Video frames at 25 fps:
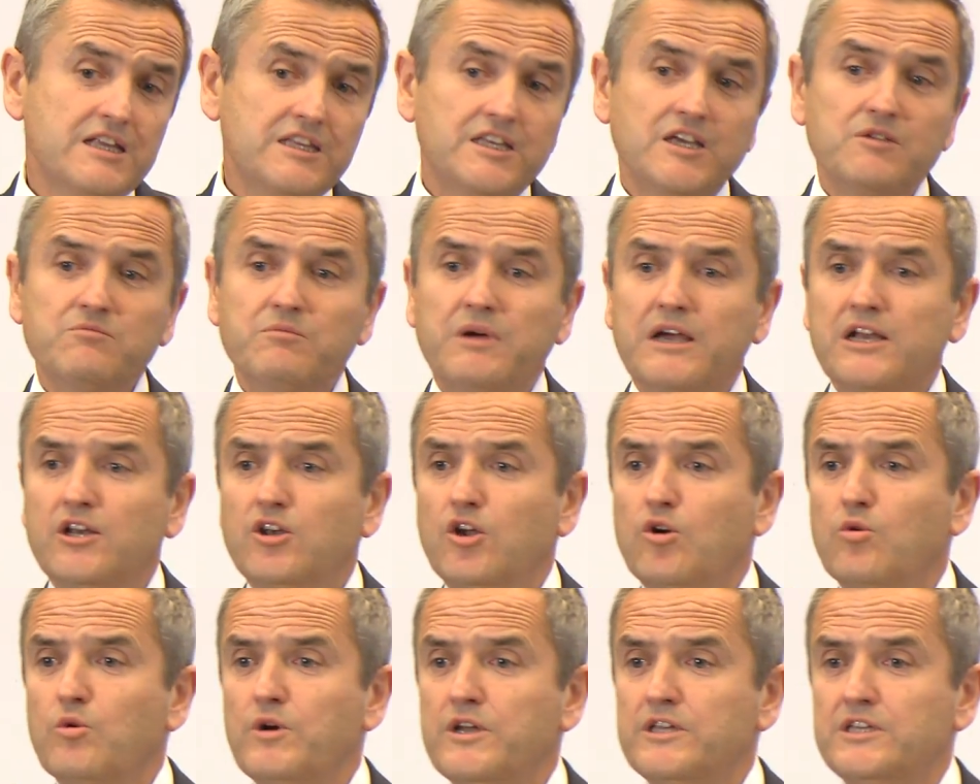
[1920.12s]
then by
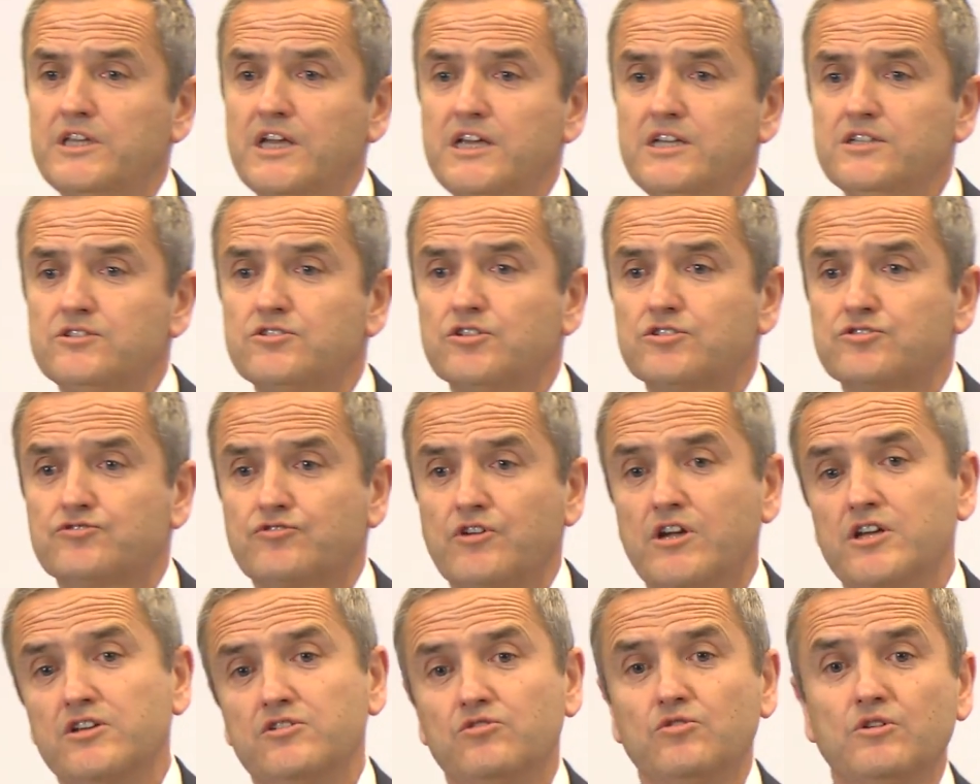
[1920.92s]
lowering the interest
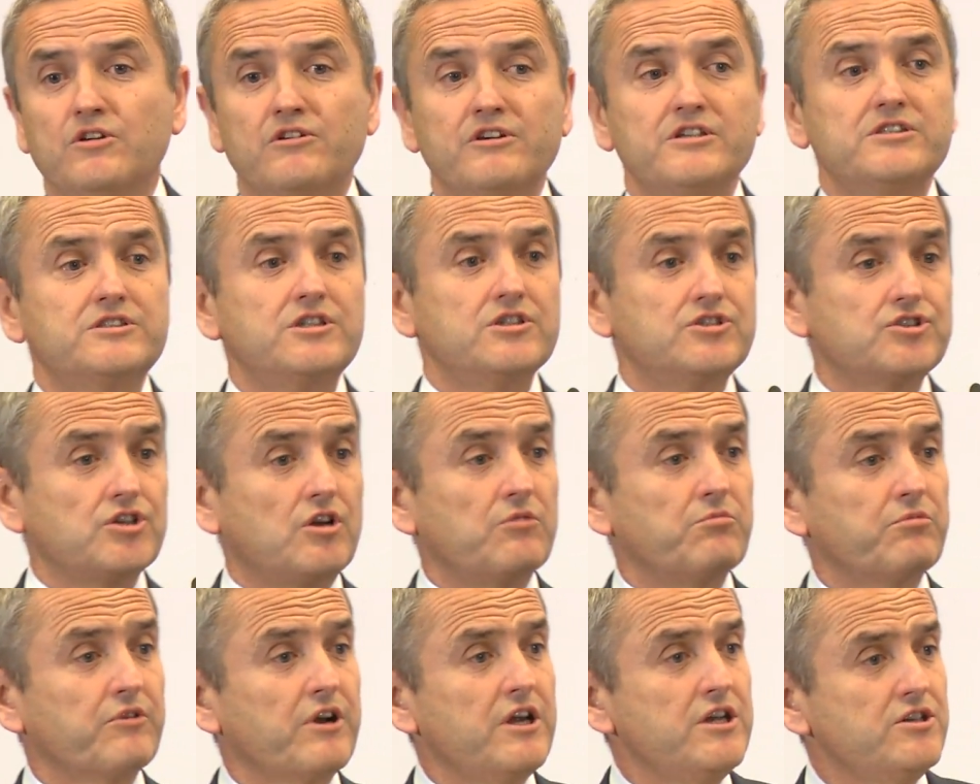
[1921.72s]
rate, you increase the
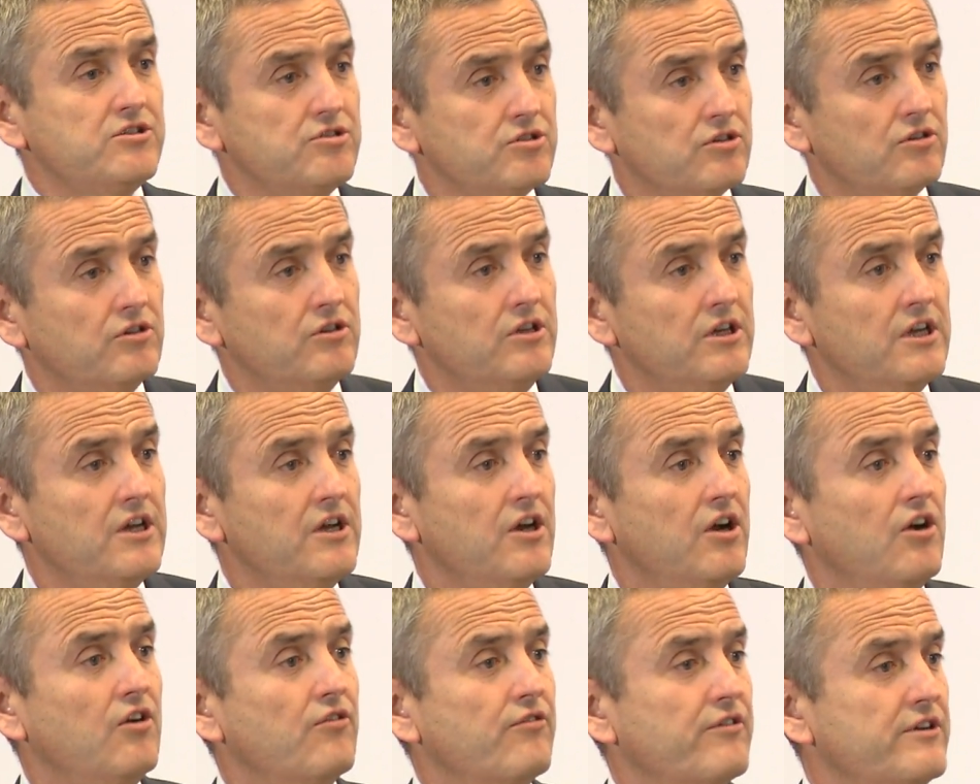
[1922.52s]
Sharpe ratio
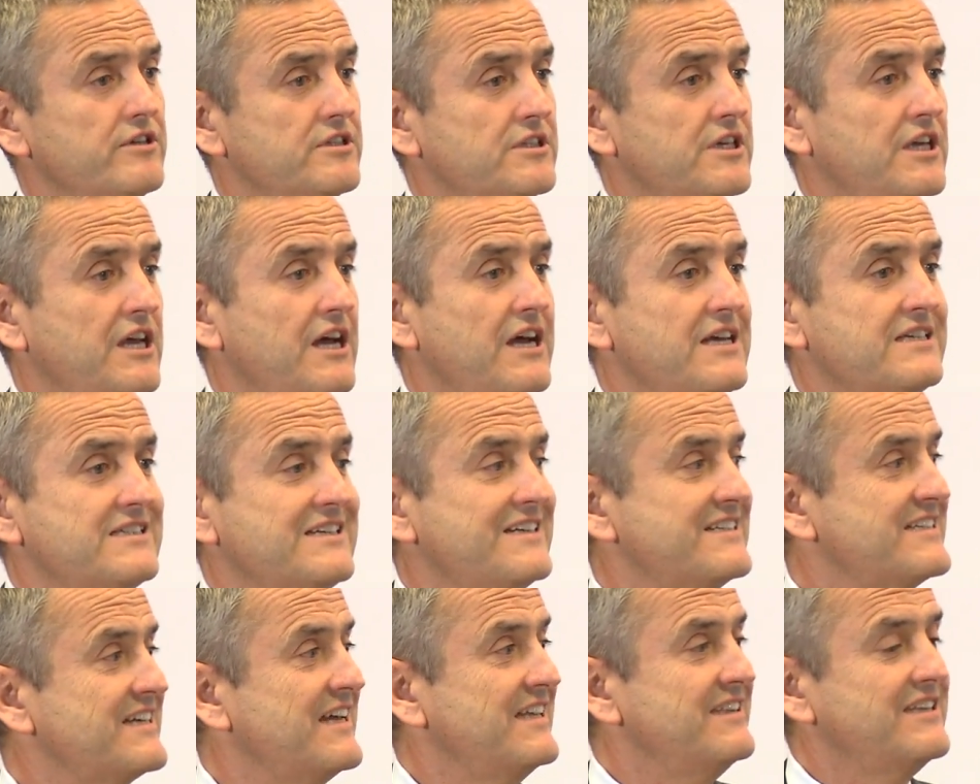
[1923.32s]
of risky
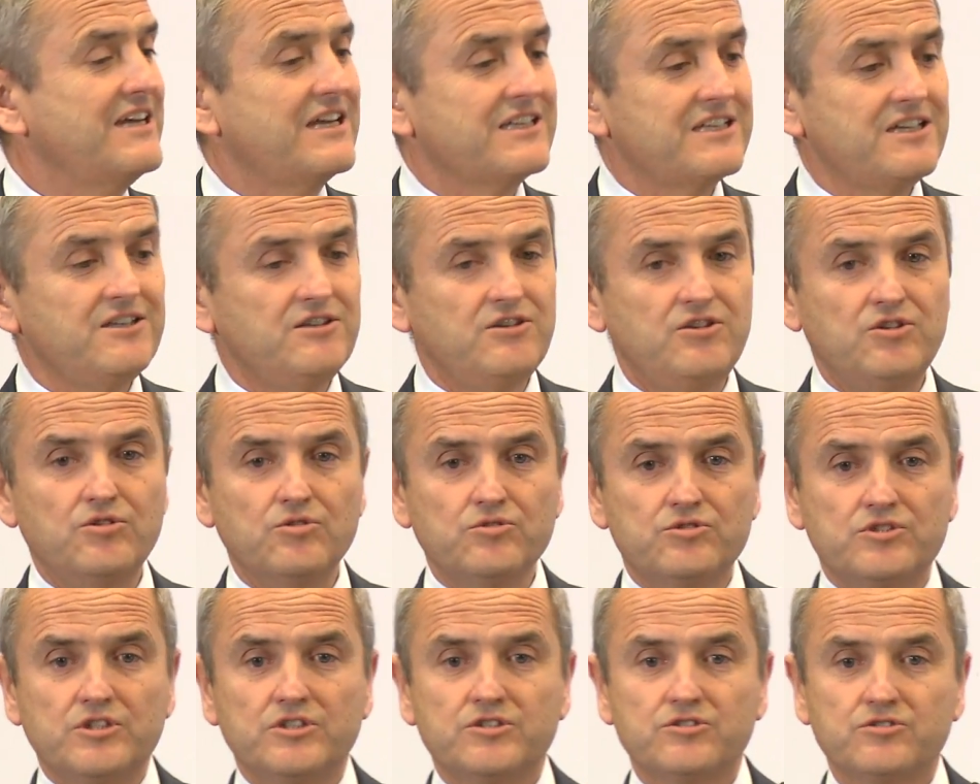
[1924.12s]
assets, and that
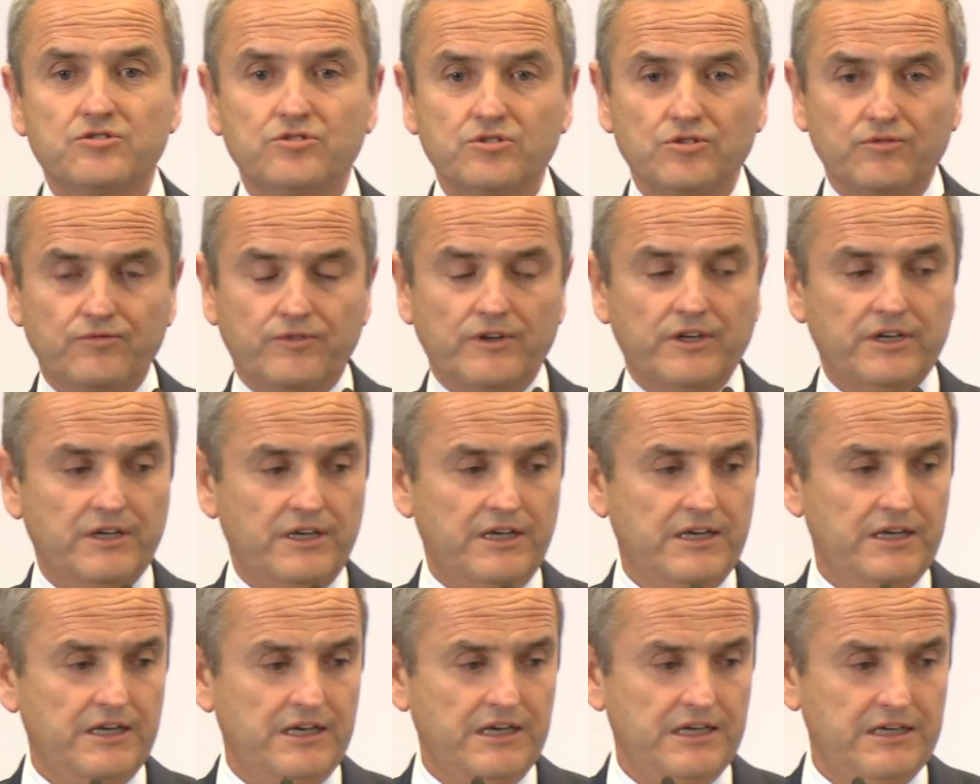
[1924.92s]
induces sort of a,
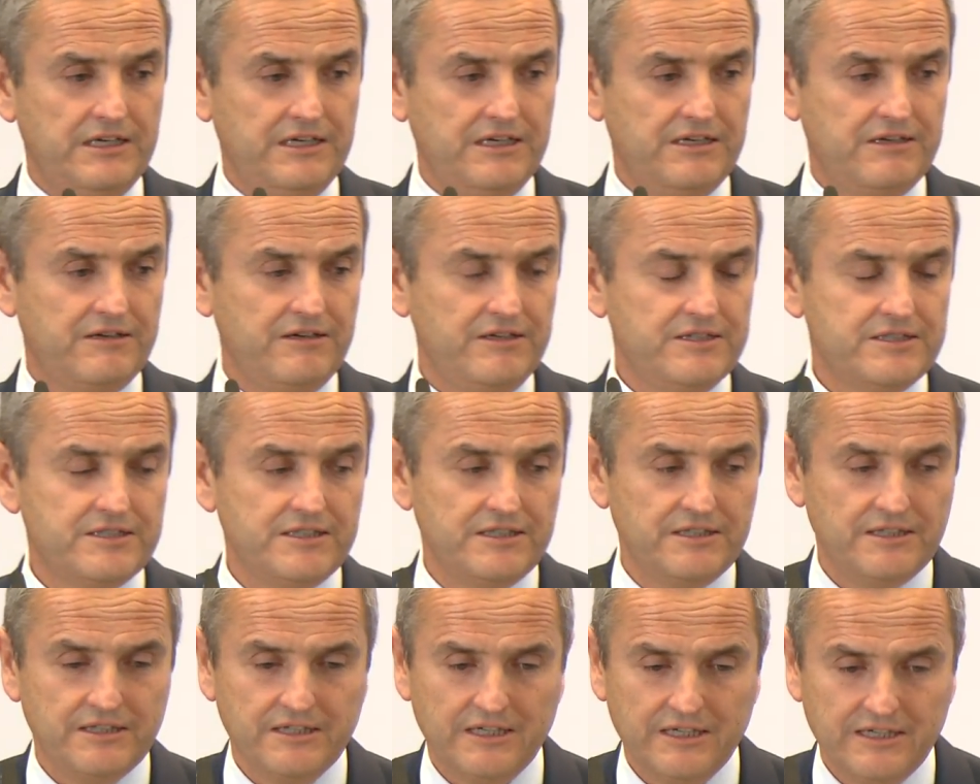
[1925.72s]
a, an increase
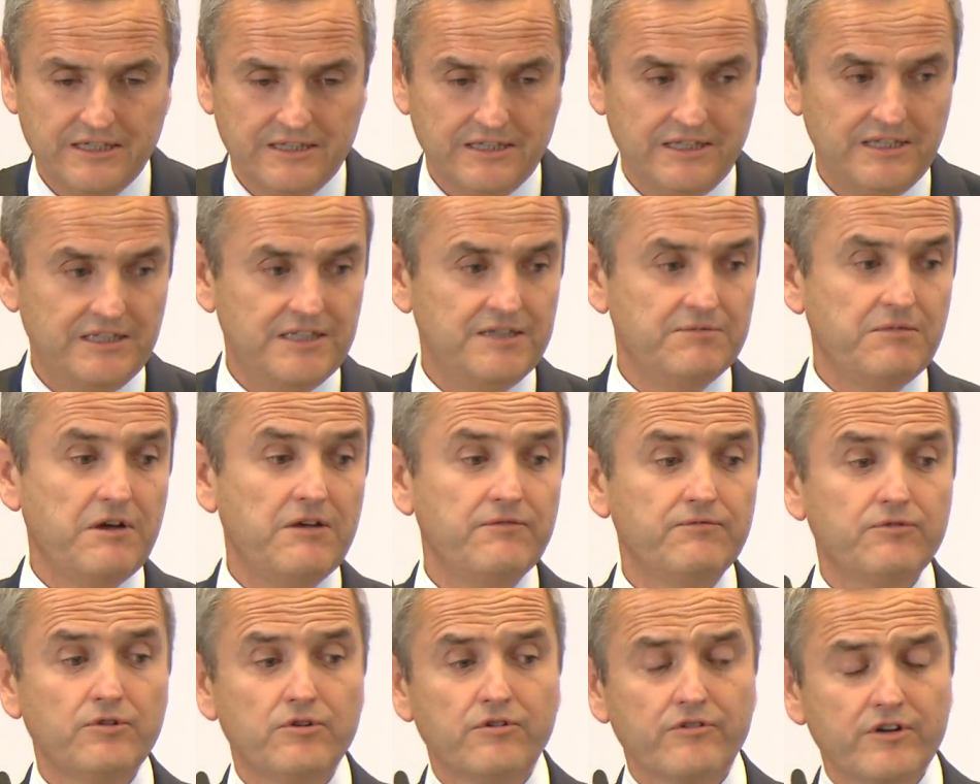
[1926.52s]
in, in, in,
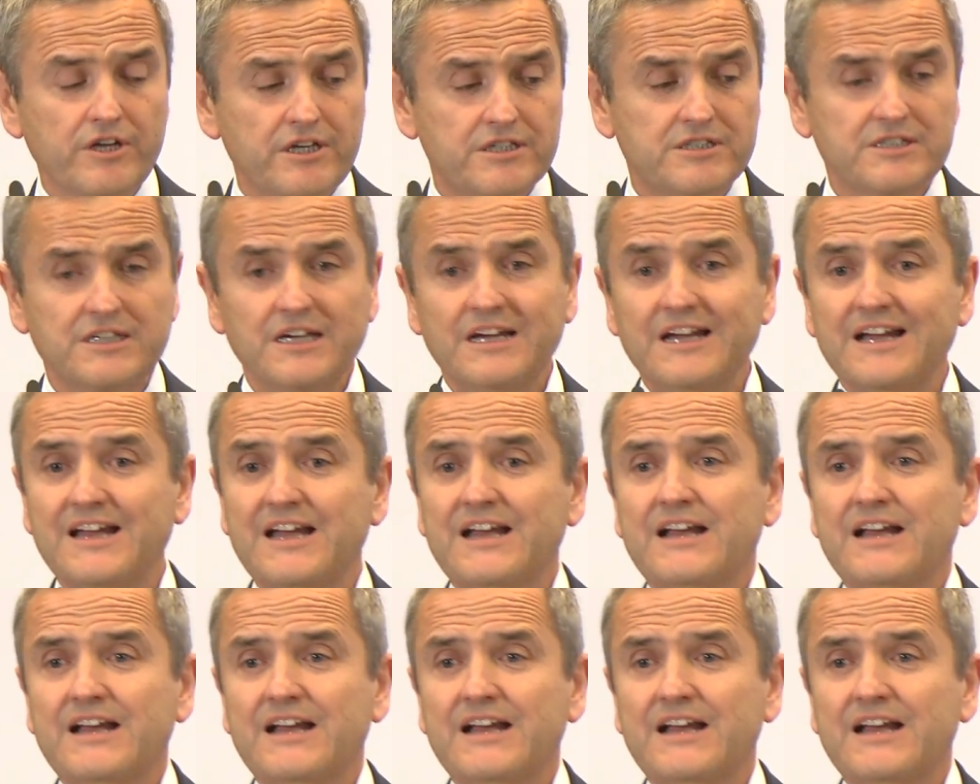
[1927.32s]
demand for risk.